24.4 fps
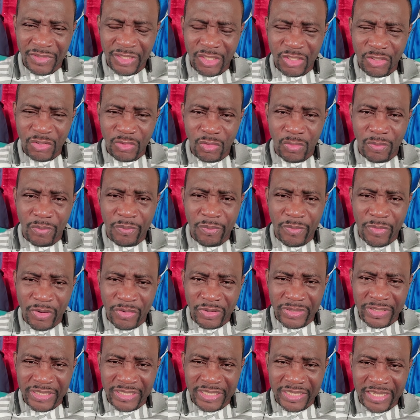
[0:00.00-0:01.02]
show
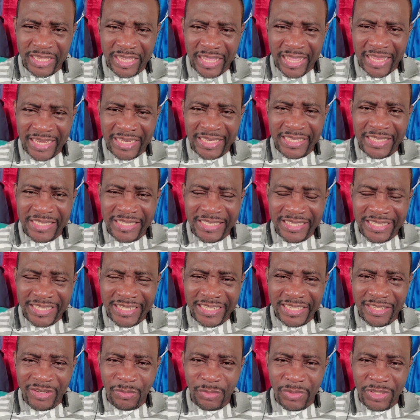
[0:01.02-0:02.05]
mercy, and
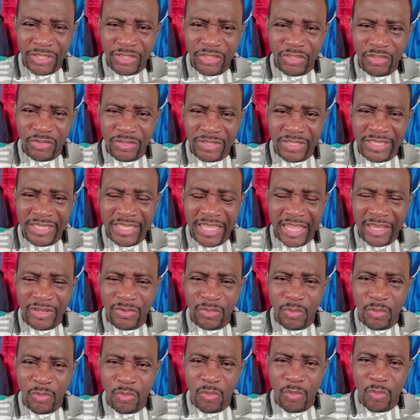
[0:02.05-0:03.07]
deal with just that
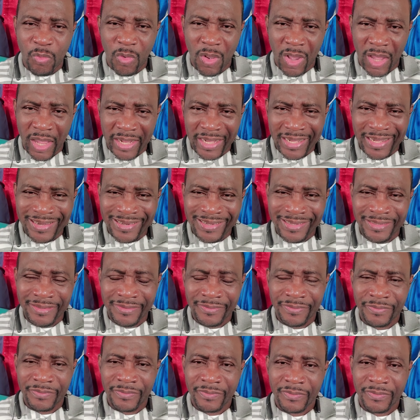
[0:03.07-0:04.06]
one